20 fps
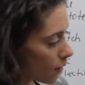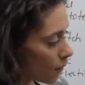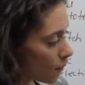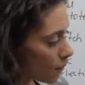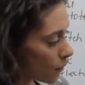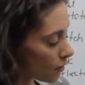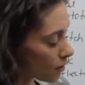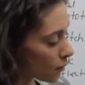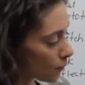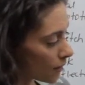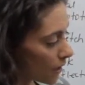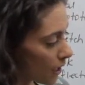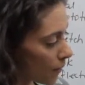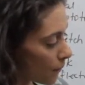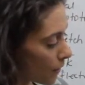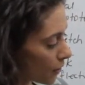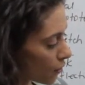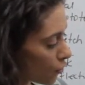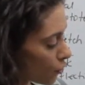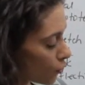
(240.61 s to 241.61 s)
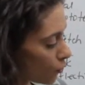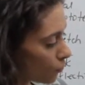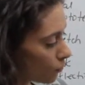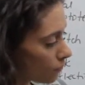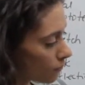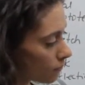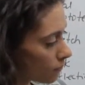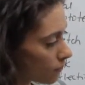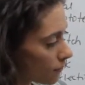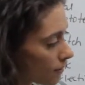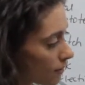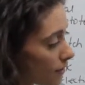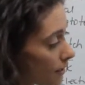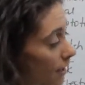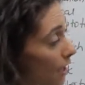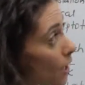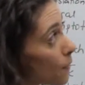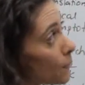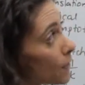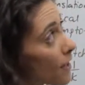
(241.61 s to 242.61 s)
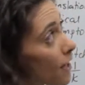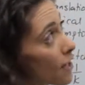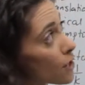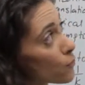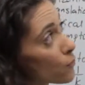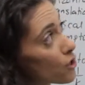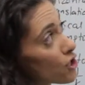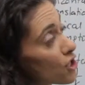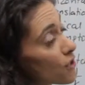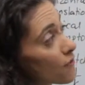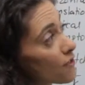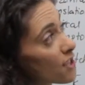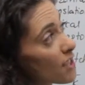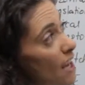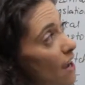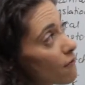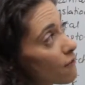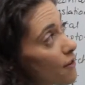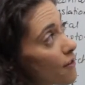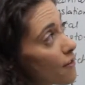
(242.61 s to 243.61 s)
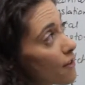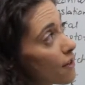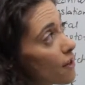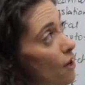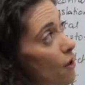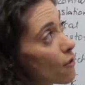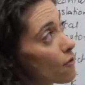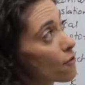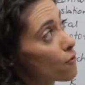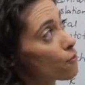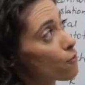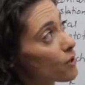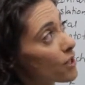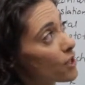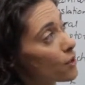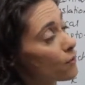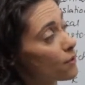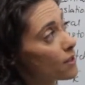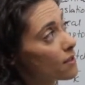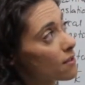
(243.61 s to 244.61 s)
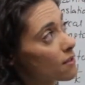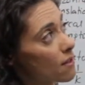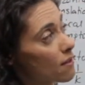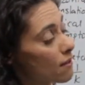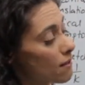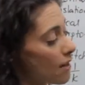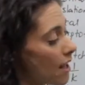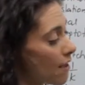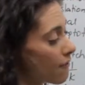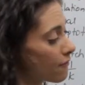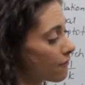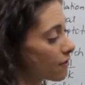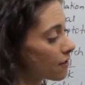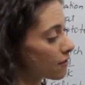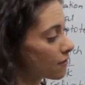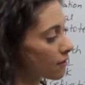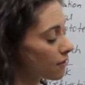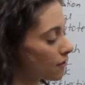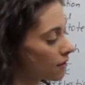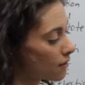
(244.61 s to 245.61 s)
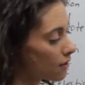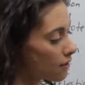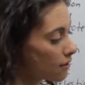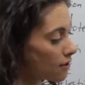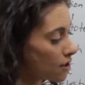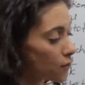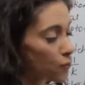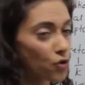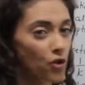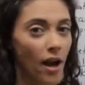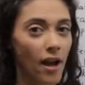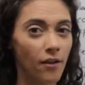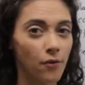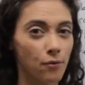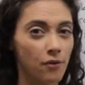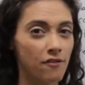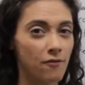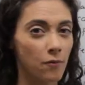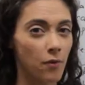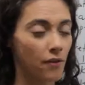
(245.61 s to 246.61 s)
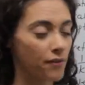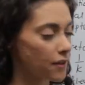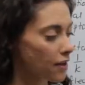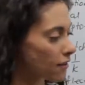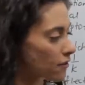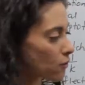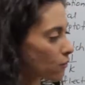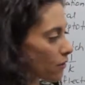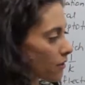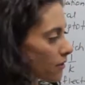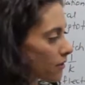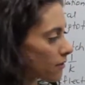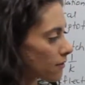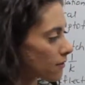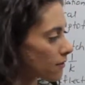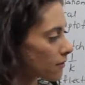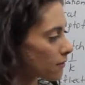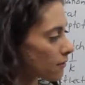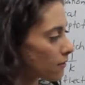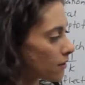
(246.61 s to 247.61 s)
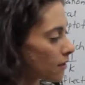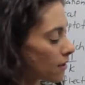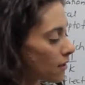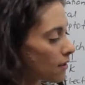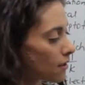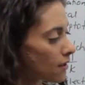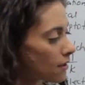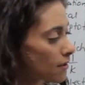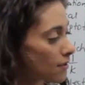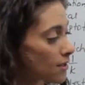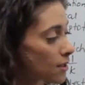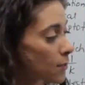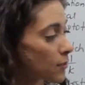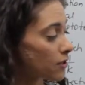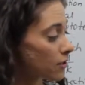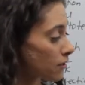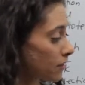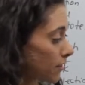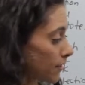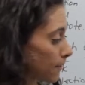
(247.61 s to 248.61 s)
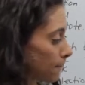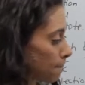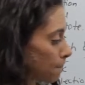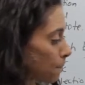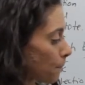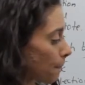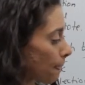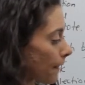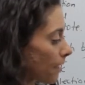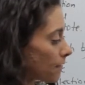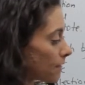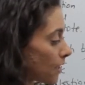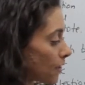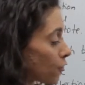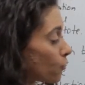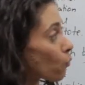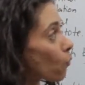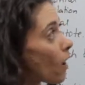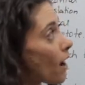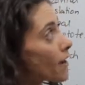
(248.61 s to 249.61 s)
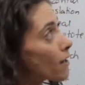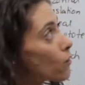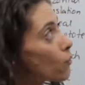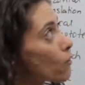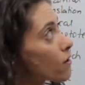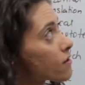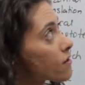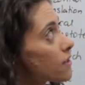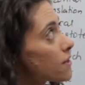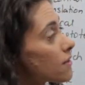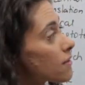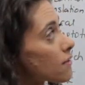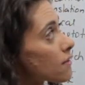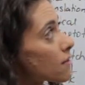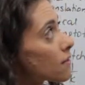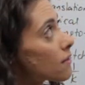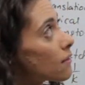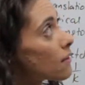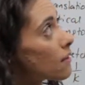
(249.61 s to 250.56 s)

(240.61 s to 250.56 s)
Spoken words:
multiply it by 2, and because we're shifting everything 3 units to the left, subtract 3 from all the x coordinates. Similarly, take your y coordinates,